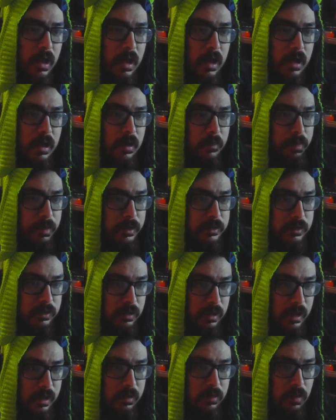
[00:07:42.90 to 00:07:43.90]
compared to
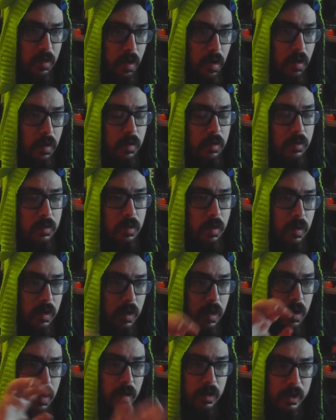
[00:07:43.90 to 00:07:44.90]
like go
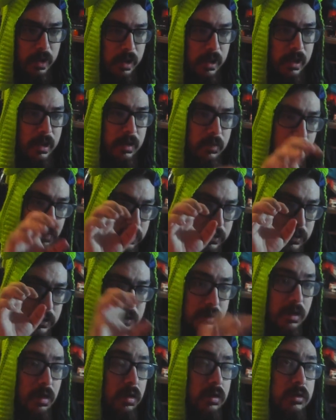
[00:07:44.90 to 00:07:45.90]
all in with just
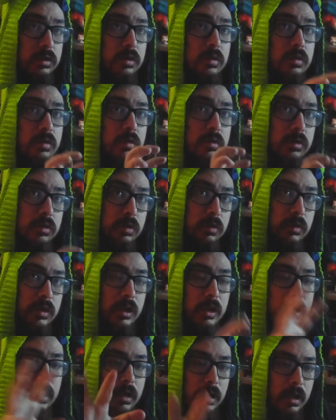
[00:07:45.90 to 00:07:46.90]
cartoon
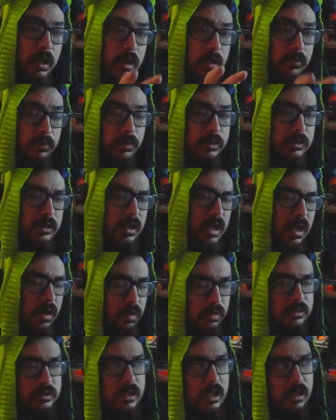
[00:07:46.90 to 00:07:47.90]
2D like version. I know
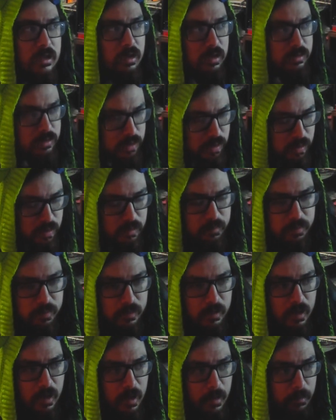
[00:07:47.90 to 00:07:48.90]
it's not cartoon
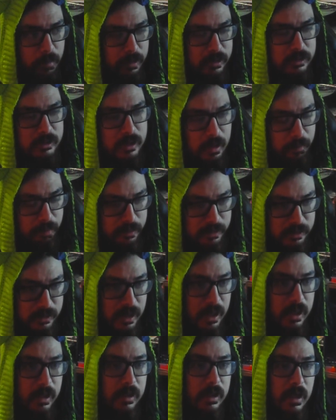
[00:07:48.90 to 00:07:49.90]
per se,
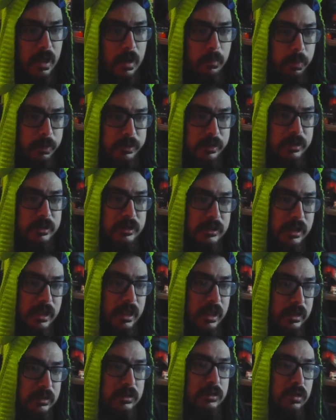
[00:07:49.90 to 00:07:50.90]
but as you can see,
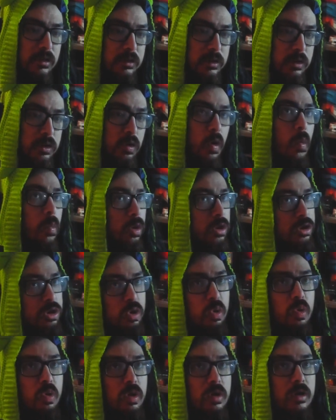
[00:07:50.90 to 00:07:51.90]
it just looks so much
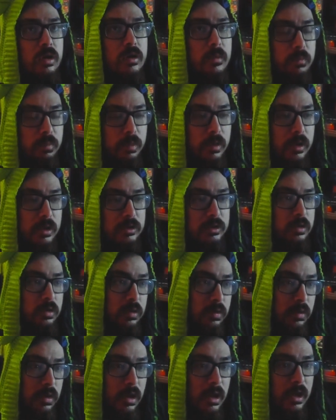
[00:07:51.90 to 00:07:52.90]
cooler compared
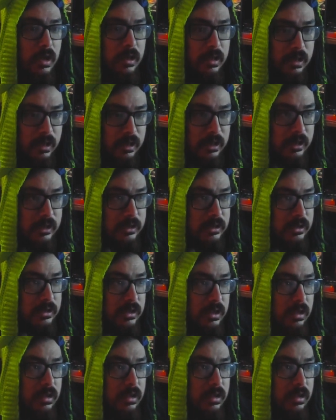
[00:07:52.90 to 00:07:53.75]
to this